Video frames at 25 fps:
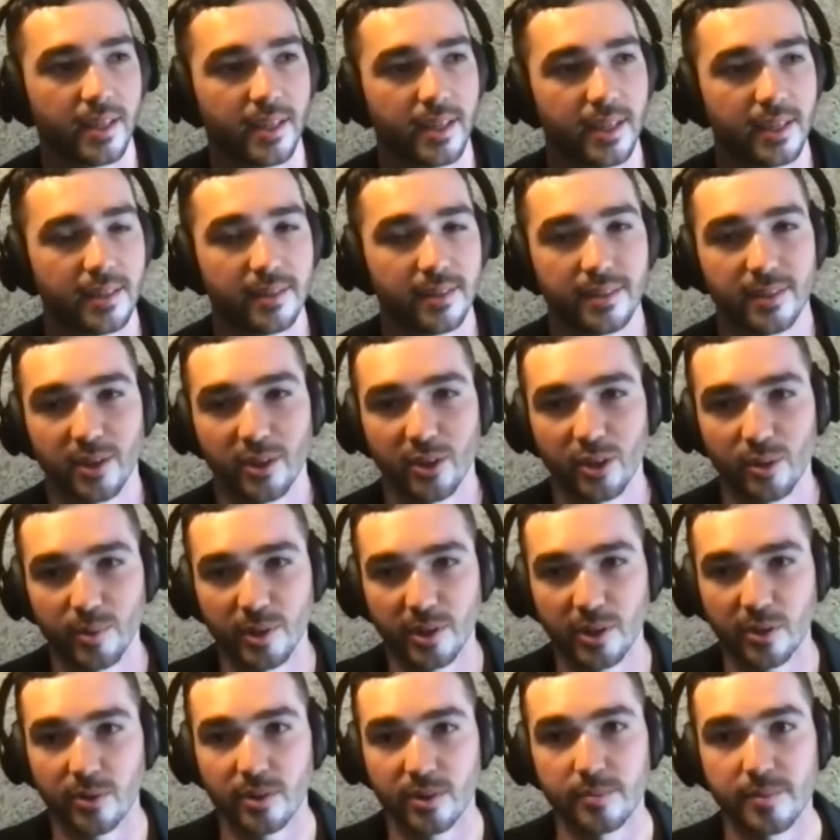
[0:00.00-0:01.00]
in
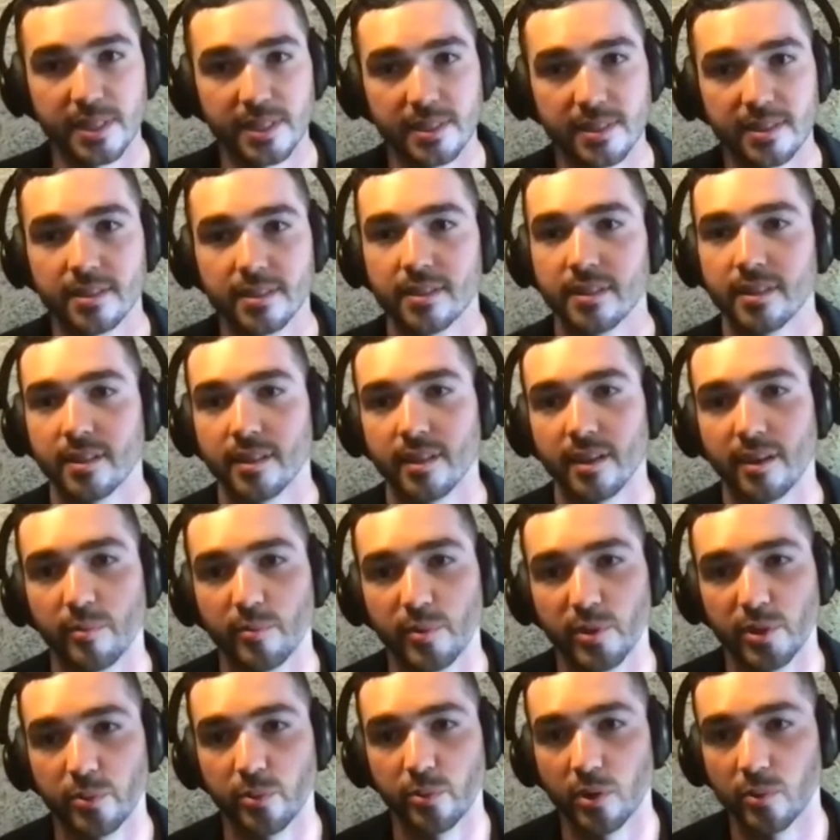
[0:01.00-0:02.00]
global economies
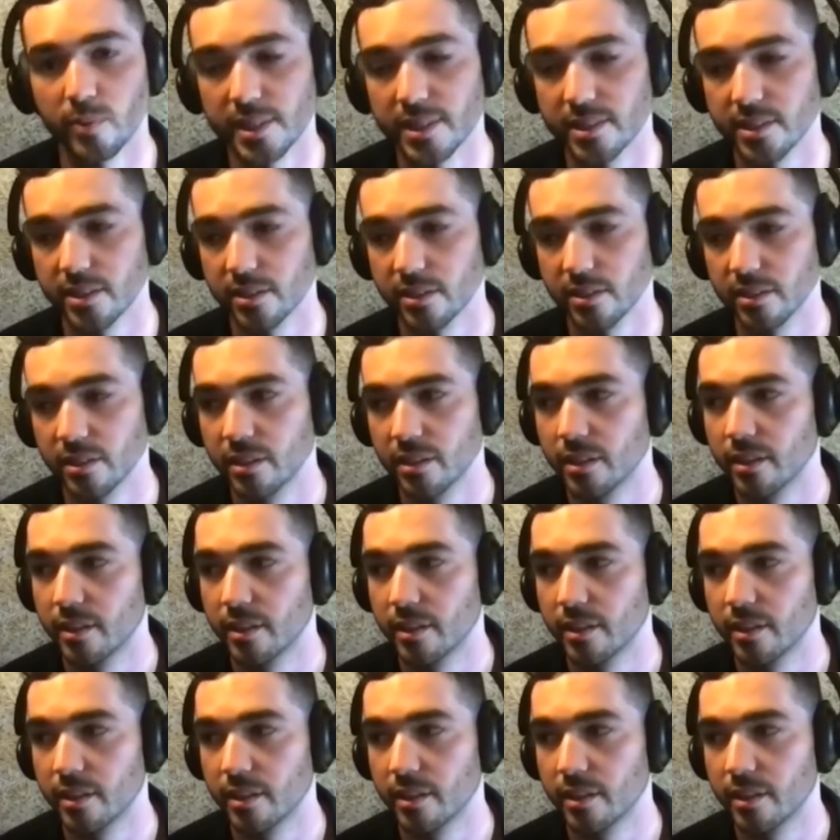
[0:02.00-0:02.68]
through what we do.